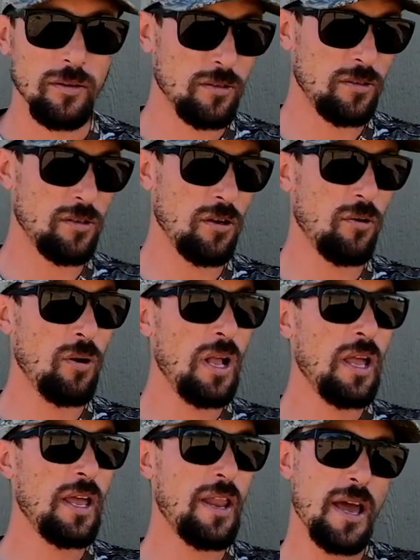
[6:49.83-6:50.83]
So
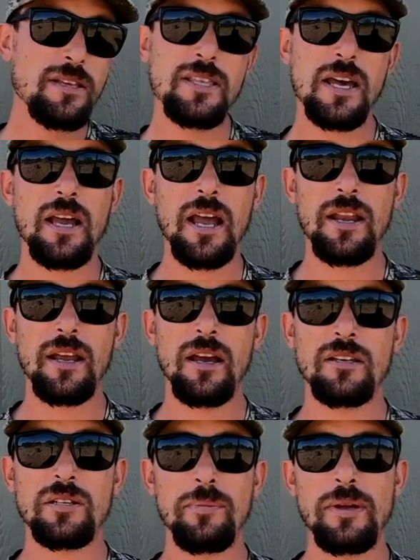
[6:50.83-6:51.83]
it has that kind of
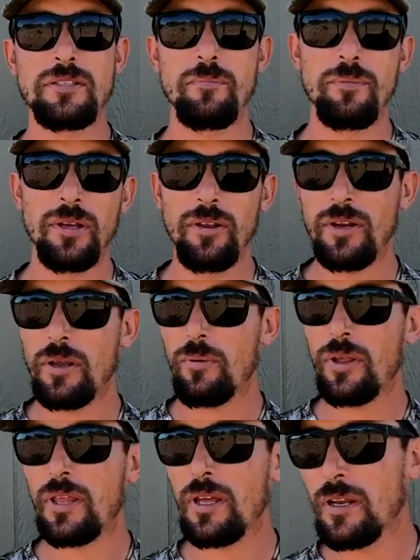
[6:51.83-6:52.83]
customizability
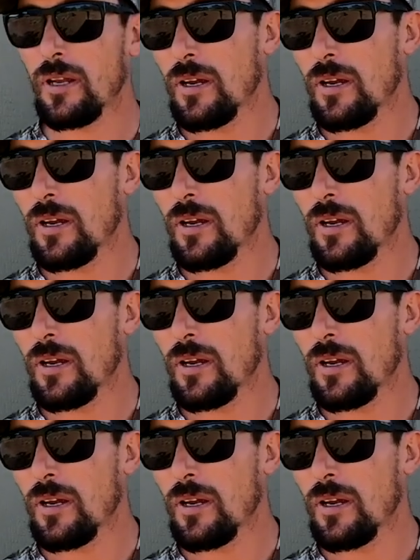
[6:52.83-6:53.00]
with it,